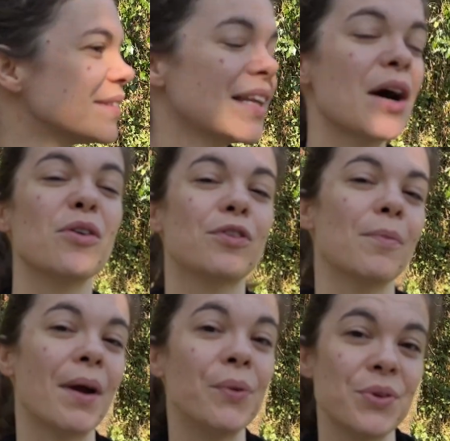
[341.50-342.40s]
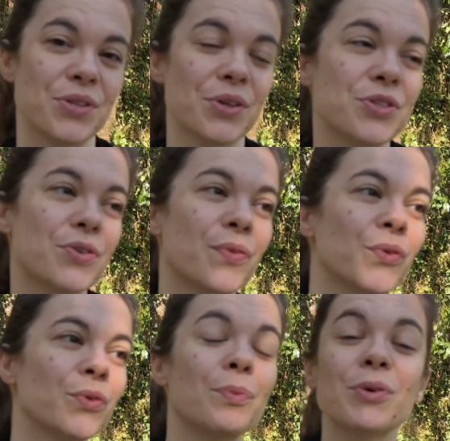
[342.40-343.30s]
now from my research
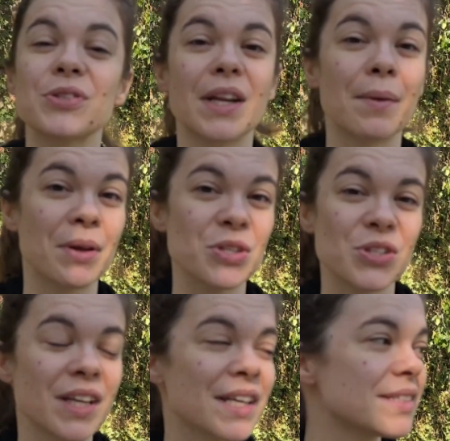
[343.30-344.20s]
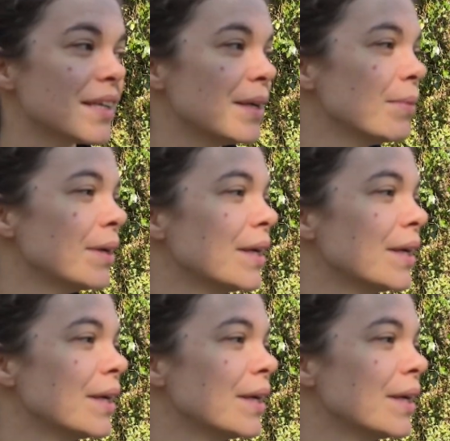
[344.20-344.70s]
through the books that I mentioned last time,